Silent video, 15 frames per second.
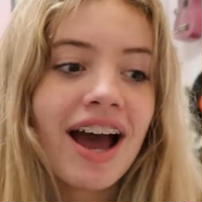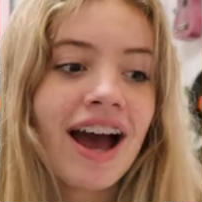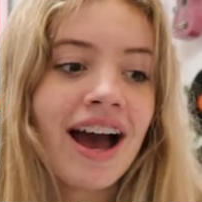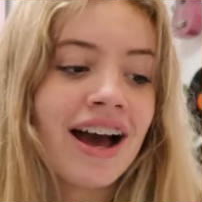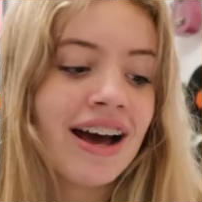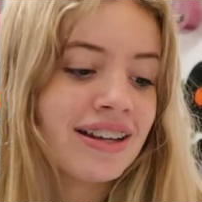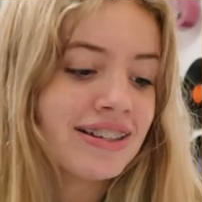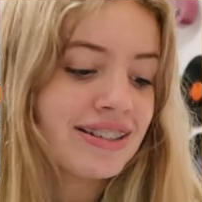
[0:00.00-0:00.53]

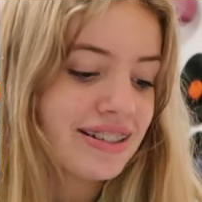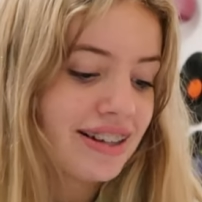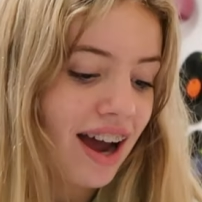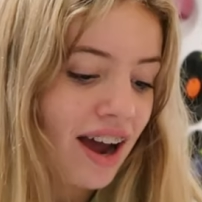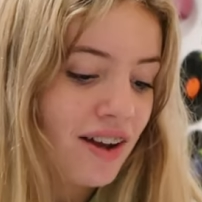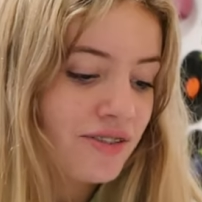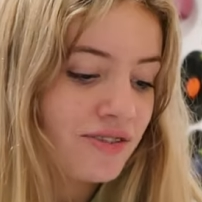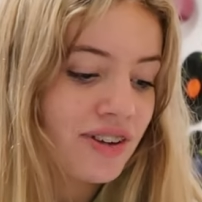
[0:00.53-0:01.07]
and
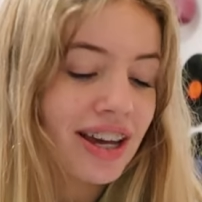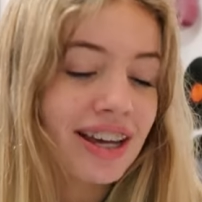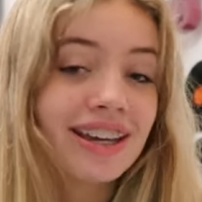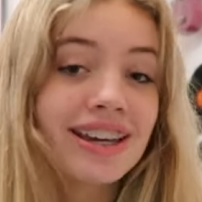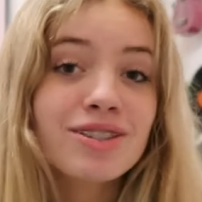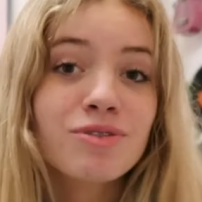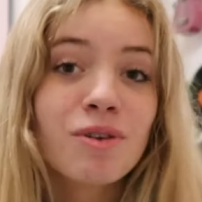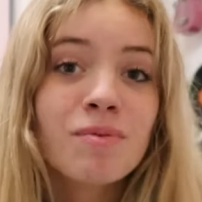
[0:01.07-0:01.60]
I
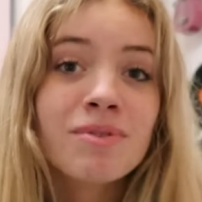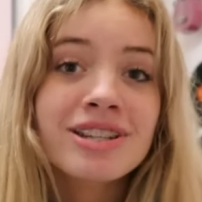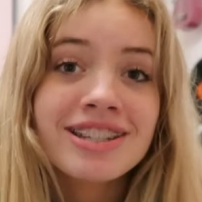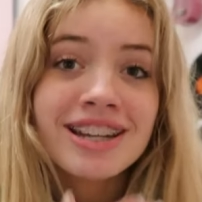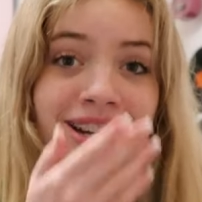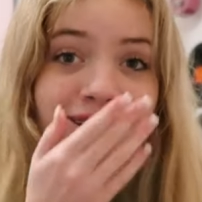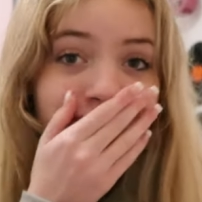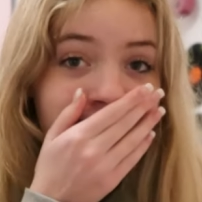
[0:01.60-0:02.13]
think it's from the
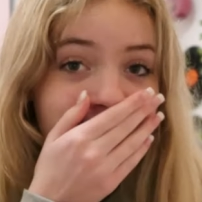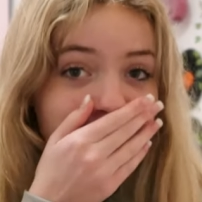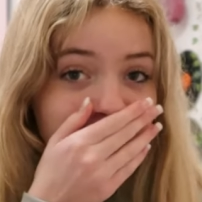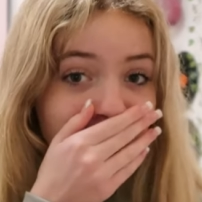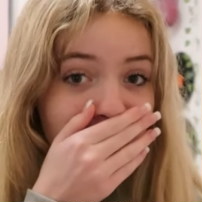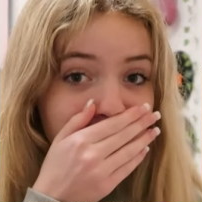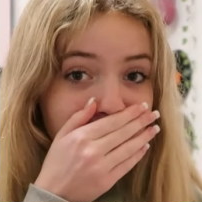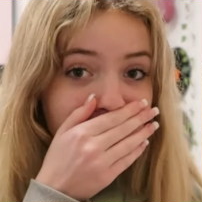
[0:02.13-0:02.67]
TikTok
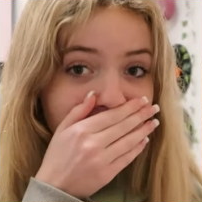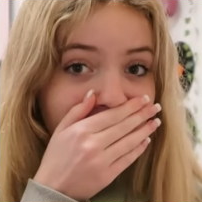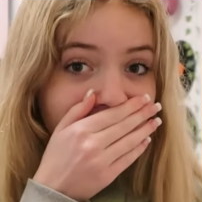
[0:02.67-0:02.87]
shop.